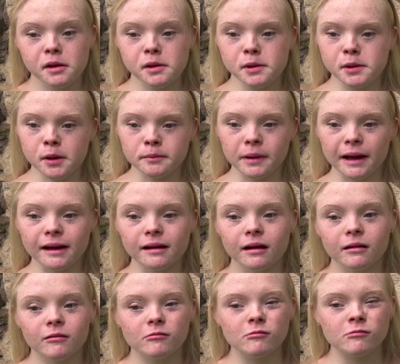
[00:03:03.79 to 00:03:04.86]
You may
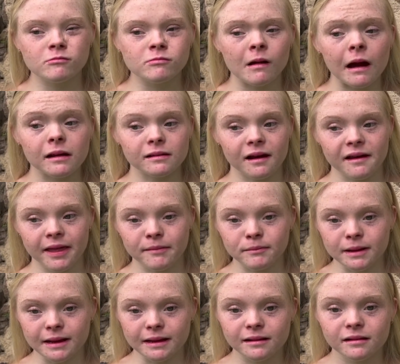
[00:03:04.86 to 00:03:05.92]
recognize
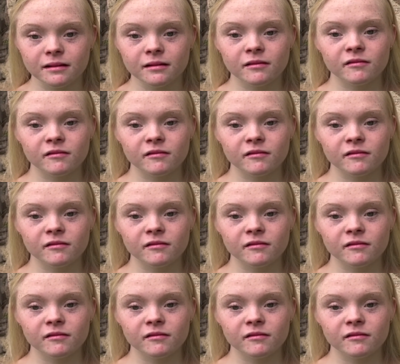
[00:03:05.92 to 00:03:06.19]
me